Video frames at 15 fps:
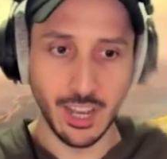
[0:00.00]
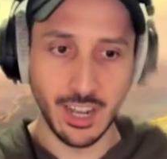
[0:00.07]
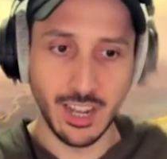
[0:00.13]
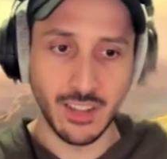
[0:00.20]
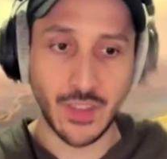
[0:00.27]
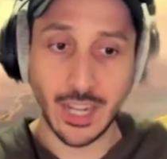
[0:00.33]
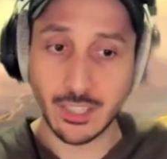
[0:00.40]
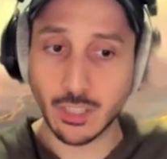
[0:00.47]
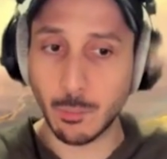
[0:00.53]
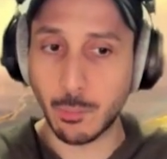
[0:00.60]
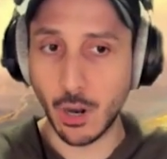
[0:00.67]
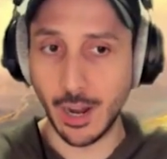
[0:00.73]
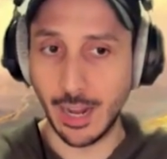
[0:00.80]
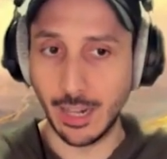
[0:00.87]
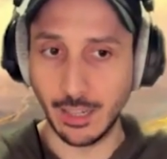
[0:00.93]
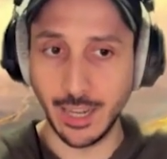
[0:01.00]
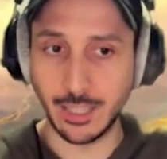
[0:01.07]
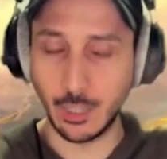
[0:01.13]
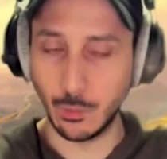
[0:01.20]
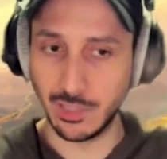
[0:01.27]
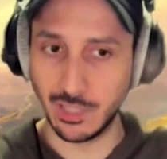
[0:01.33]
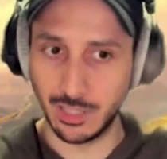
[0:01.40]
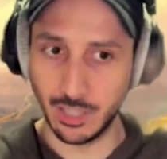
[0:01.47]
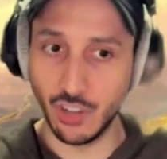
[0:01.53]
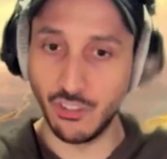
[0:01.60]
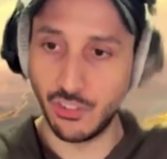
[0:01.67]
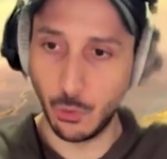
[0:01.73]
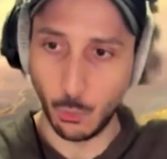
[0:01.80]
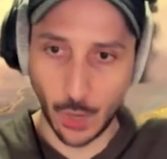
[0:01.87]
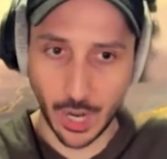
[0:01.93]
That's the part I like. There was a
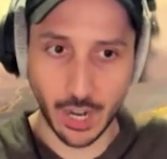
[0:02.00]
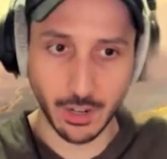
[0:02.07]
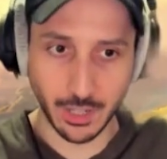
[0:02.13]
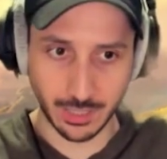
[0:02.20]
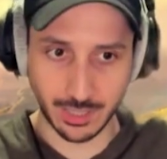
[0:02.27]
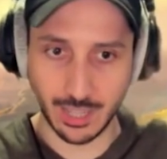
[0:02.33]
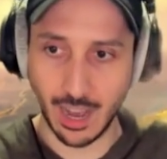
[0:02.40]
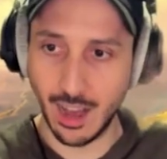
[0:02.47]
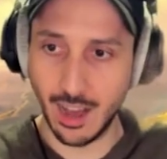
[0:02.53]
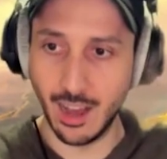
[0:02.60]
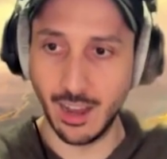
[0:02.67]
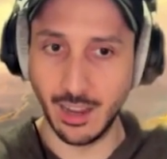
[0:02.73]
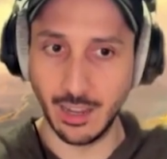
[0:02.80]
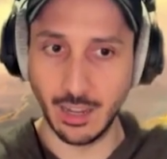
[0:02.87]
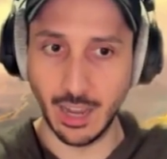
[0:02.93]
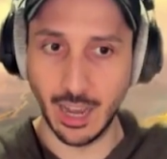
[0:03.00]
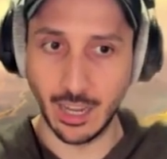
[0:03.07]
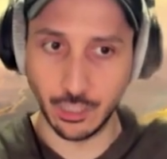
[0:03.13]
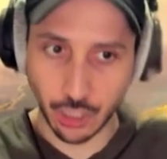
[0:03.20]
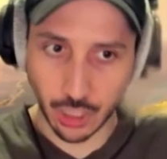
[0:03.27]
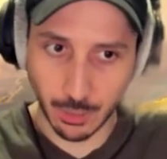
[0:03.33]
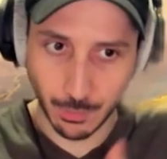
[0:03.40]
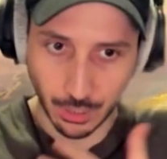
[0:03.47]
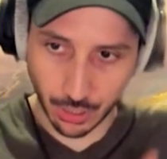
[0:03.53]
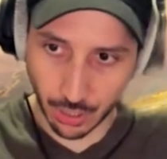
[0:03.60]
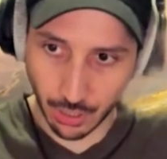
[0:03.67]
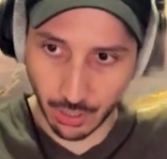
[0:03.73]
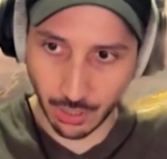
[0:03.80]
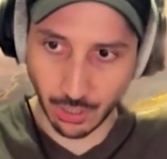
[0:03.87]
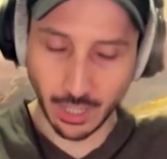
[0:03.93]
self-awareness to Ai as she
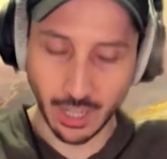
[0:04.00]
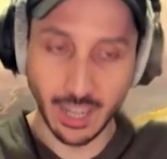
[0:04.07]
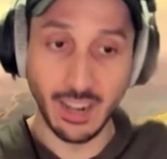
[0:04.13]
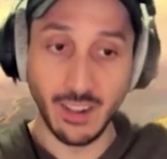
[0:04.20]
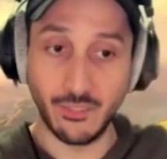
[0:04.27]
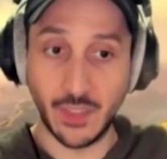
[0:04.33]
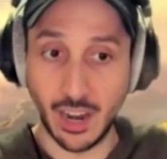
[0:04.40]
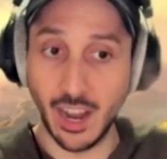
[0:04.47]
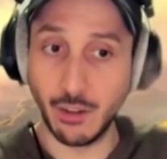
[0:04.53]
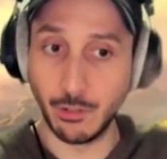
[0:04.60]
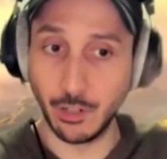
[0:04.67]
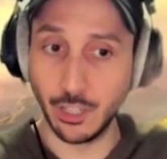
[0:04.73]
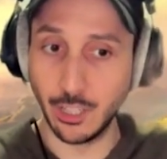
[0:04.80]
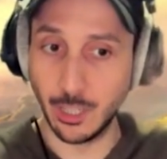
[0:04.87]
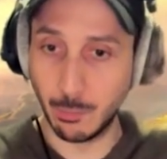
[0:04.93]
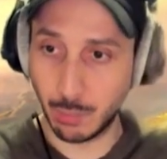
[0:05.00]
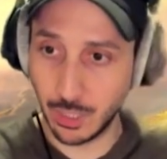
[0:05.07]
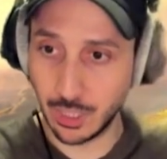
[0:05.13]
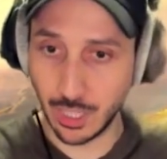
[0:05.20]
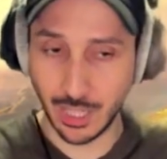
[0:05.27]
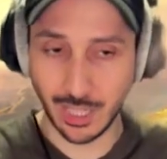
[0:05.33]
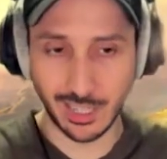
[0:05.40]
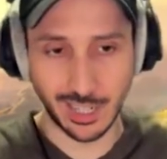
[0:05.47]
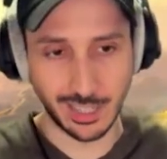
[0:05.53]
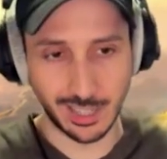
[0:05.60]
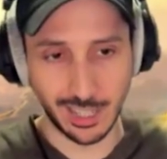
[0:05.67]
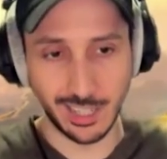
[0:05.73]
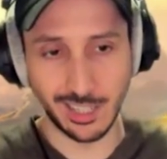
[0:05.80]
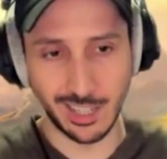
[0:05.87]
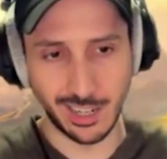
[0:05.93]
matured that I really appreciated that I think a
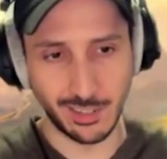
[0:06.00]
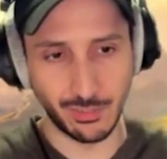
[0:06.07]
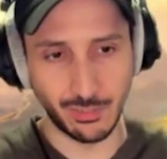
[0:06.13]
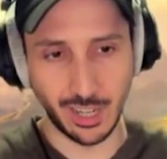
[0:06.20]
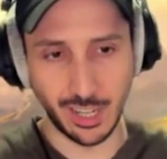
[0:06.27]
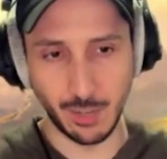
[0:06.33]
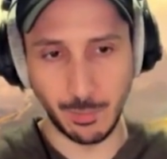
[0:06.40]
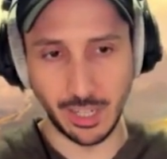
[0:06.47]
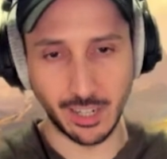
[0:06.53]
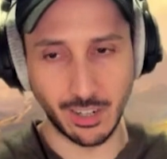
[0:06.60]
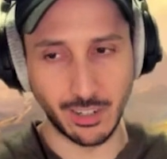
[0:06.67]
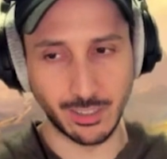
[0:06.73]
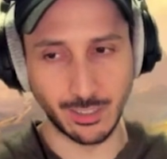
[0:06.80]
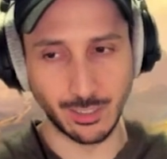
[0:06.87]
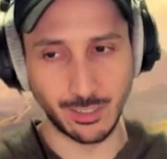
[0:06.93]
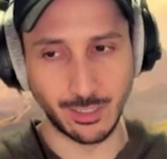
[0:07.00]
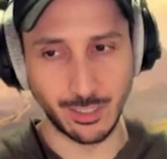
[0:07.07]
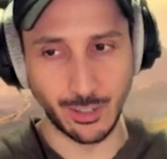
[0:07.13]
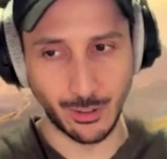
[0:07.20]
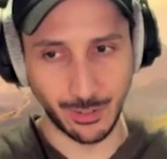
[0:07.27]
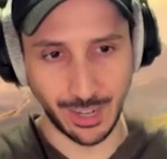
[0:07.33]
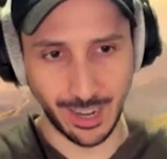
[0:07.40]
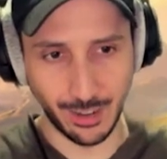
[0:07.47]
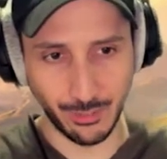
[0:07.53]
lot of anime characters don't have.